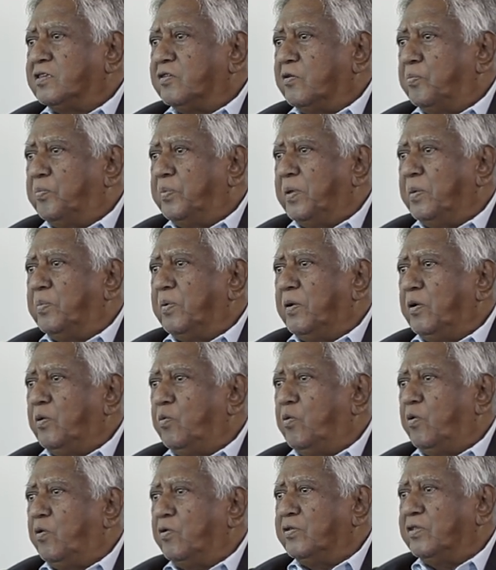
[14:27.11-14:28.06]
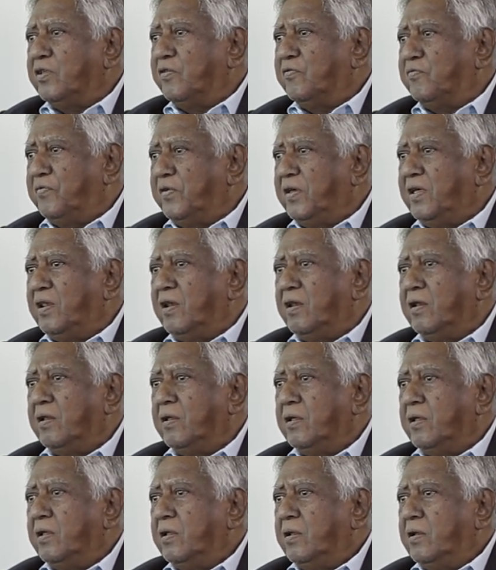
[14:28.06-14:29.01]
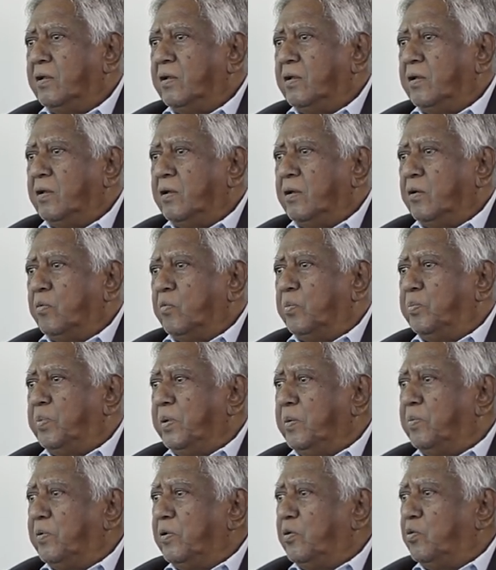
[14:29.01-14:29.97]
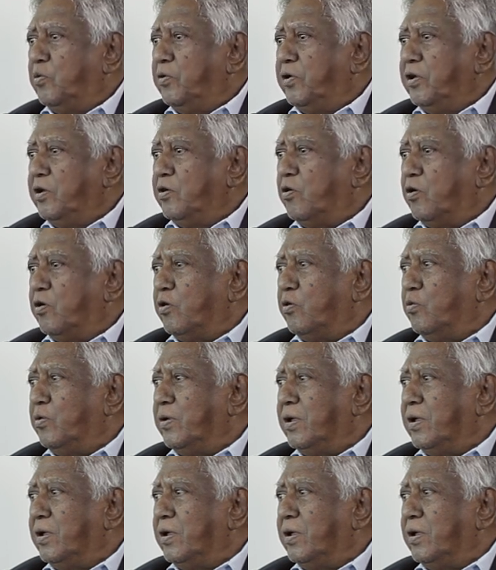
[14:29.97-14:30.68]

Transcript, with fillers: of people who were on the field were people who did not know